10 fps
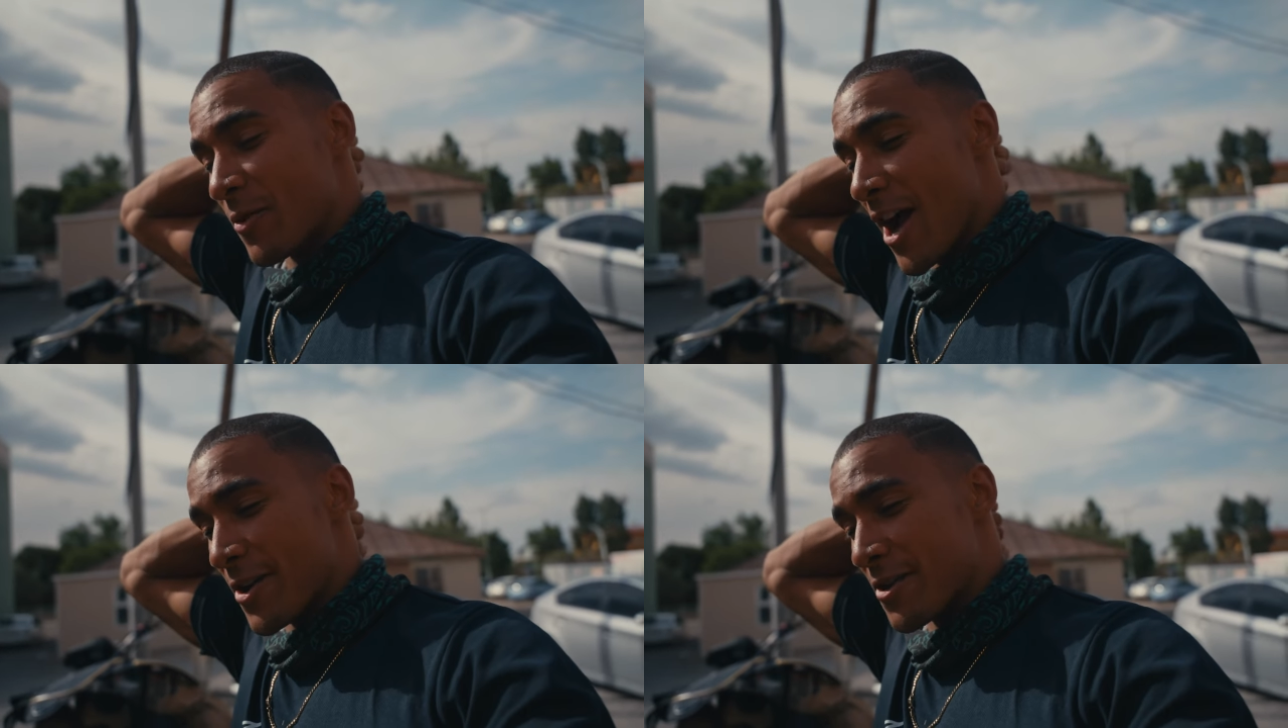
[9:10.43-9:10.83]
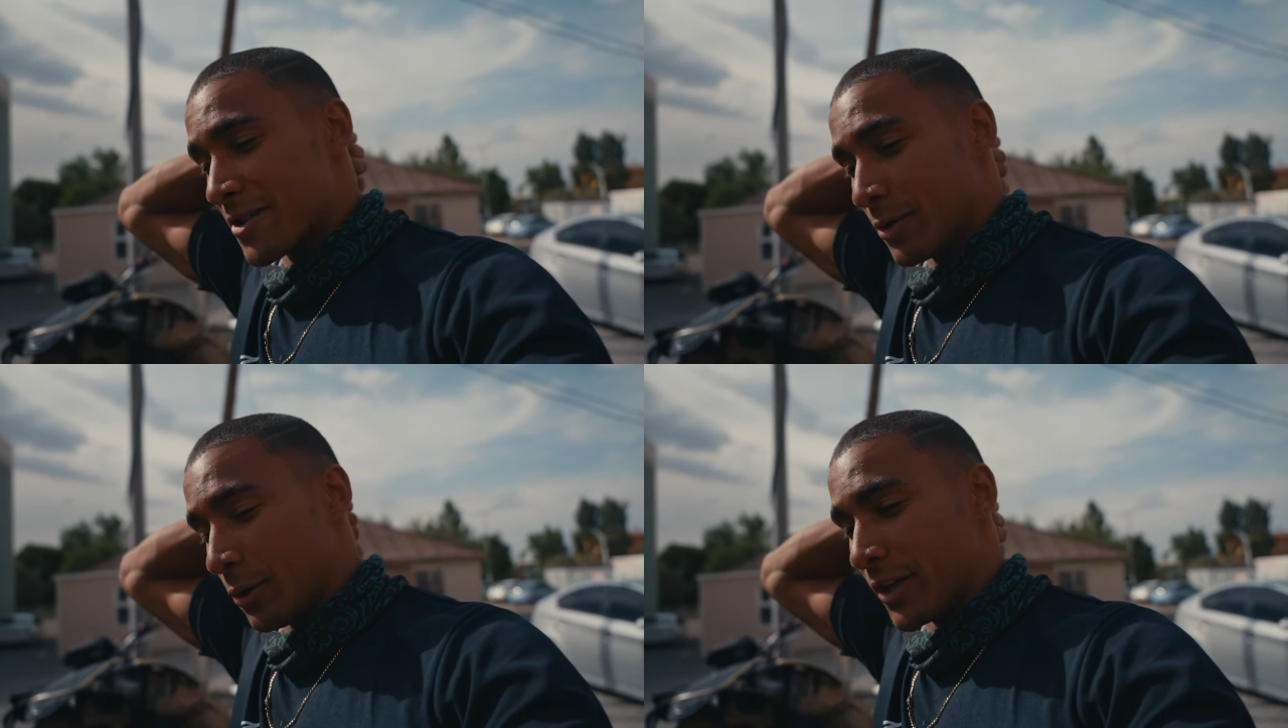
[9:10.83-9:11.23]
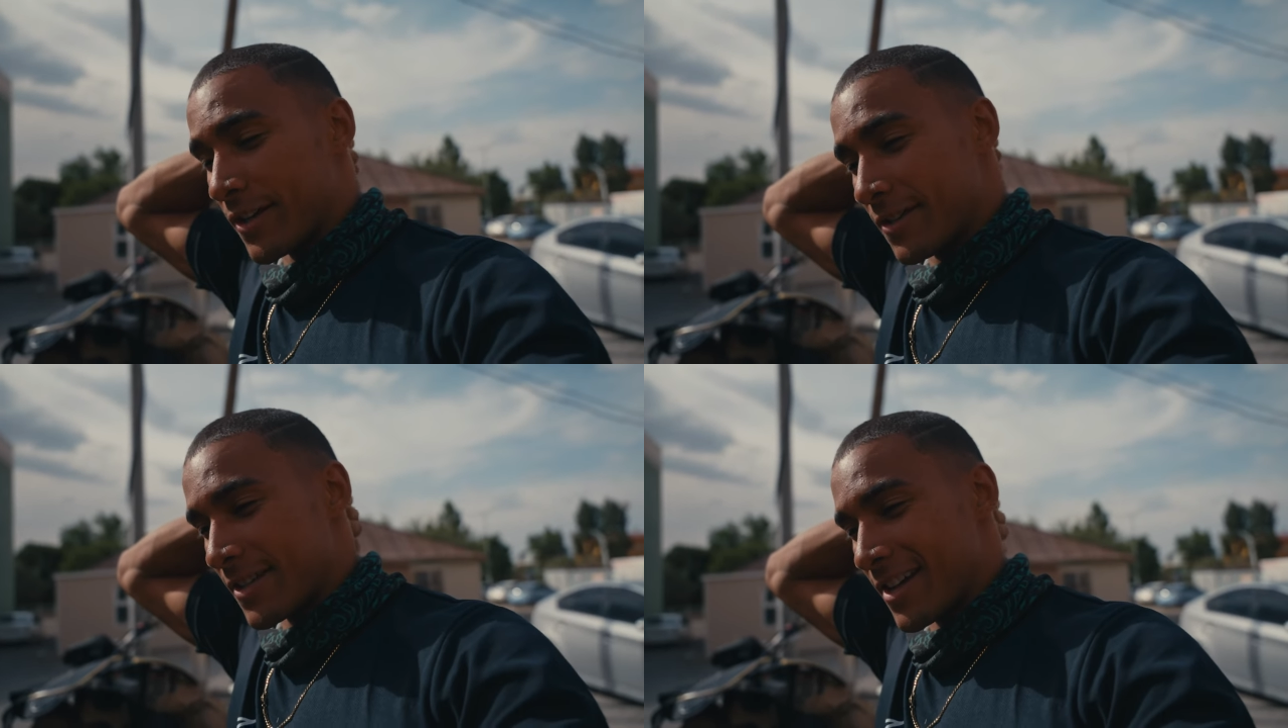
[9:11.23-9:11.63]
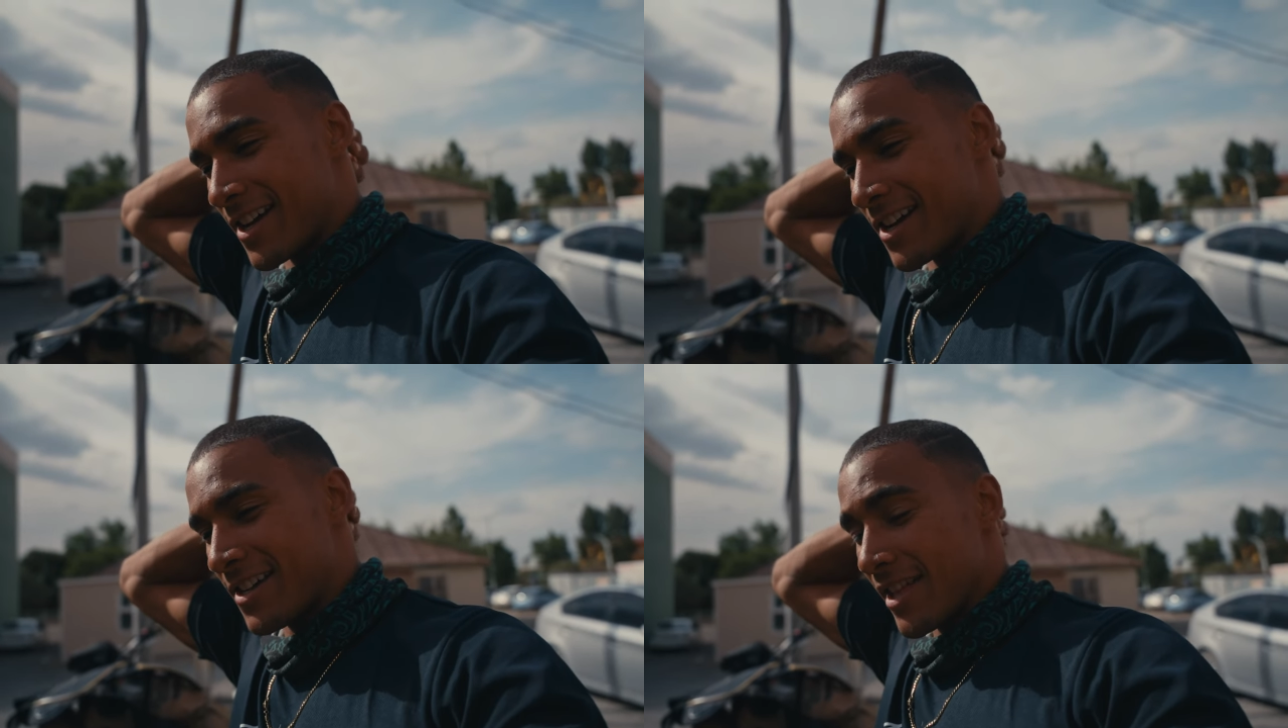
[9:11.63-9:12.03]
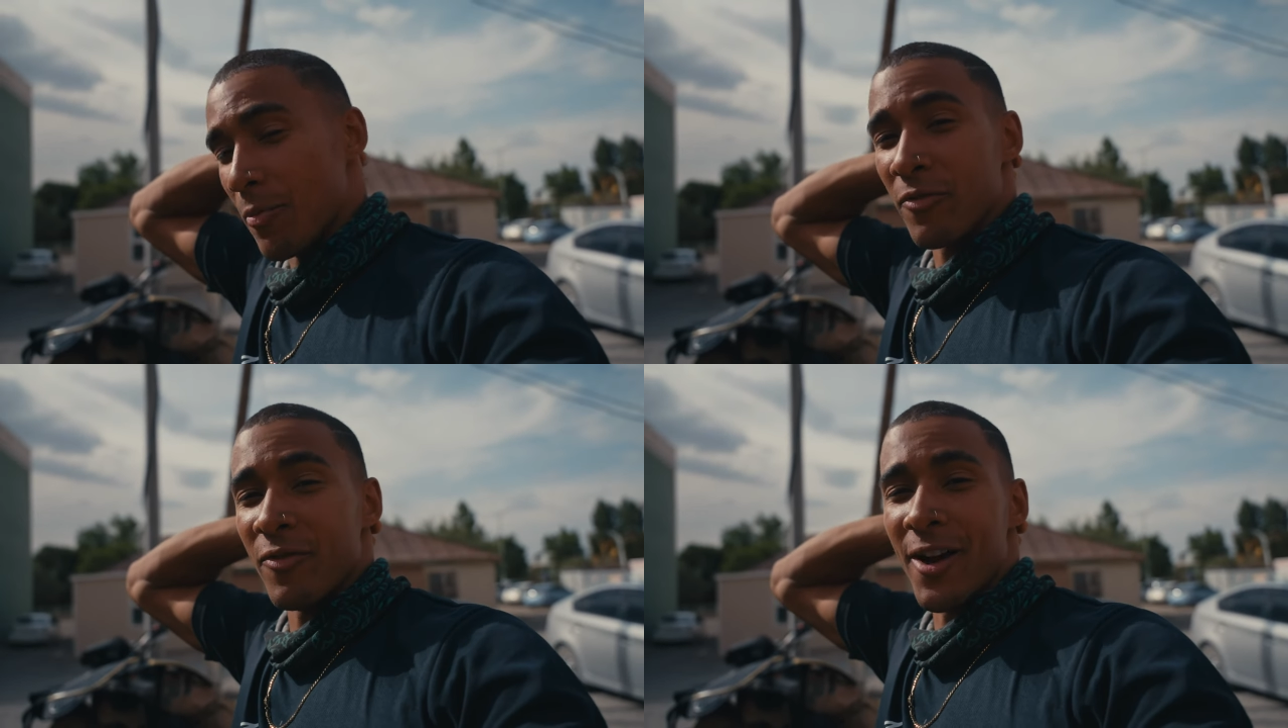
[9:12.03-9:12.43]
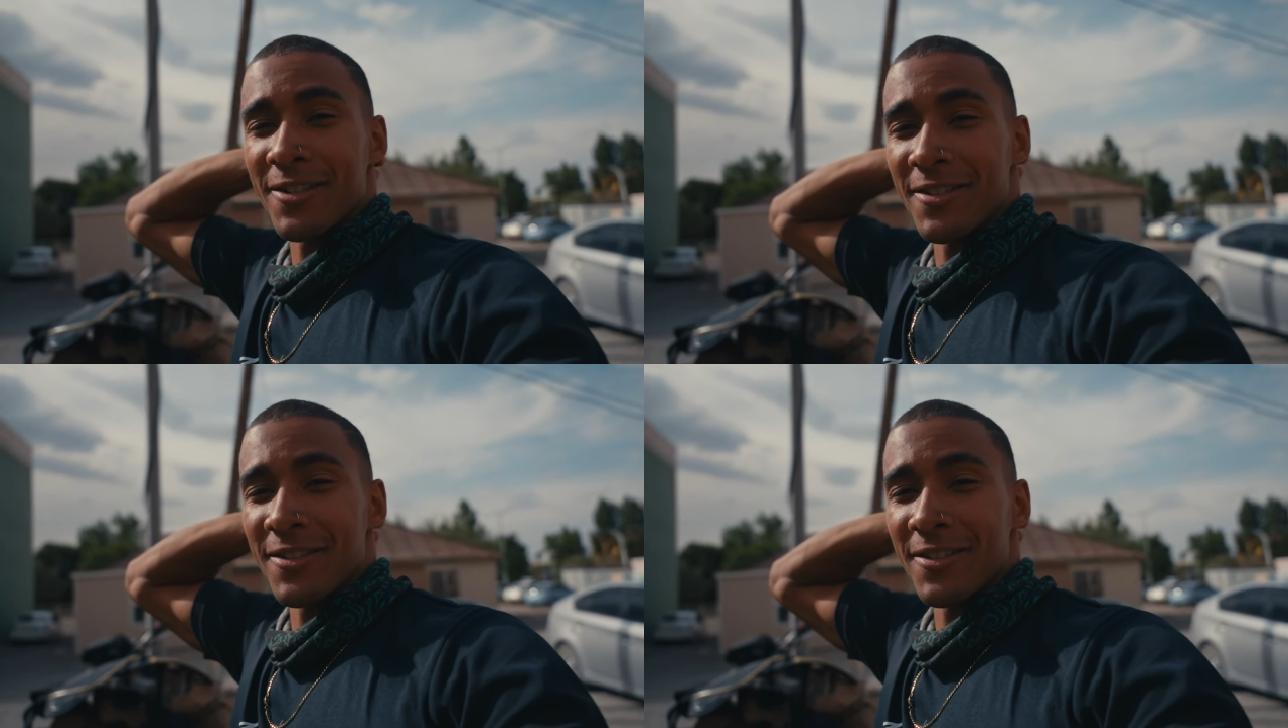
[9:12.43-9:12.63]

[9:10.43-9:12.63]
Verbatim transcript: rider, told us uh, that we're fucked